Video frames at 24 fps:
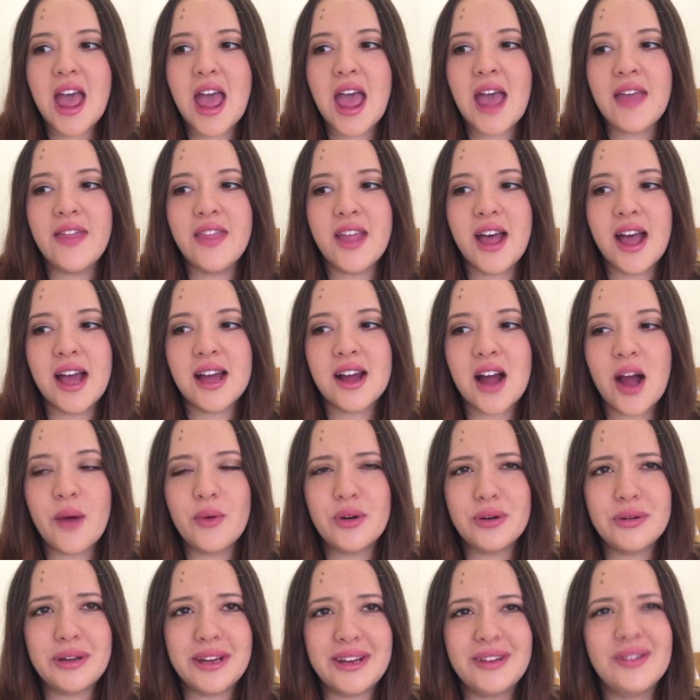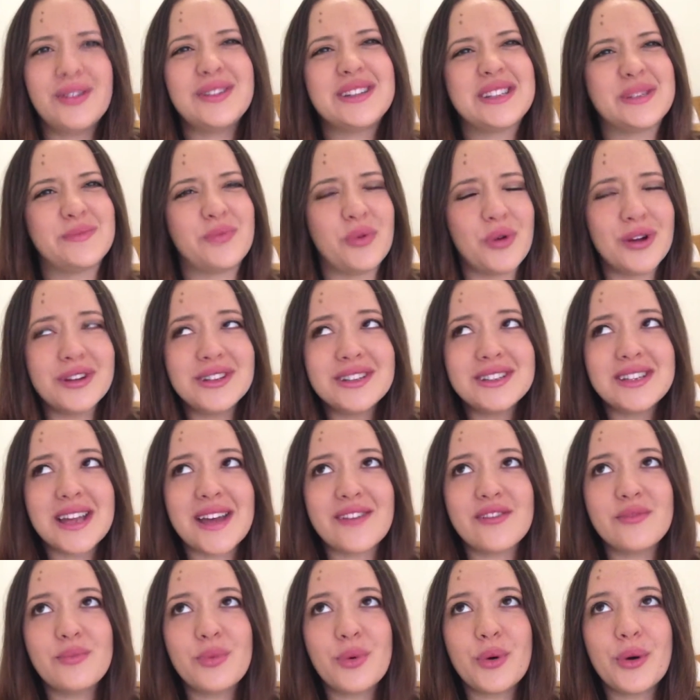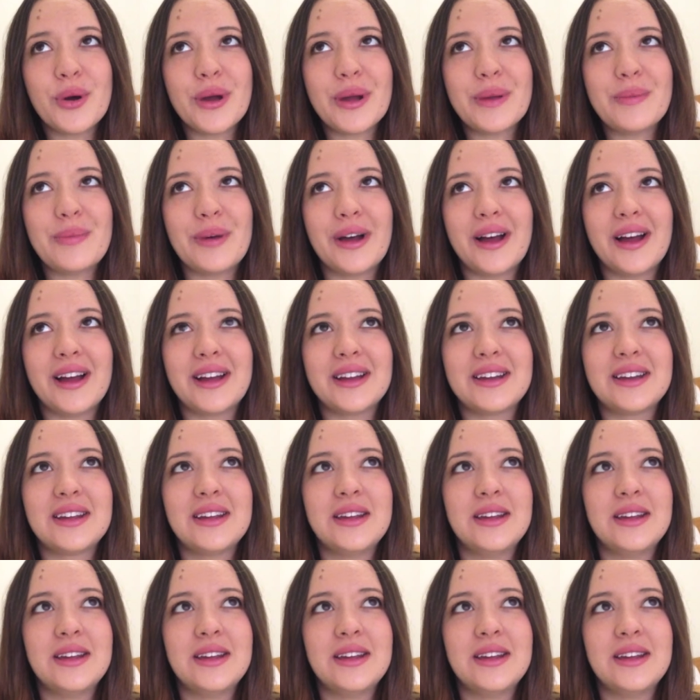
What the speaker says: and that I would be not disappointed to have a boy, but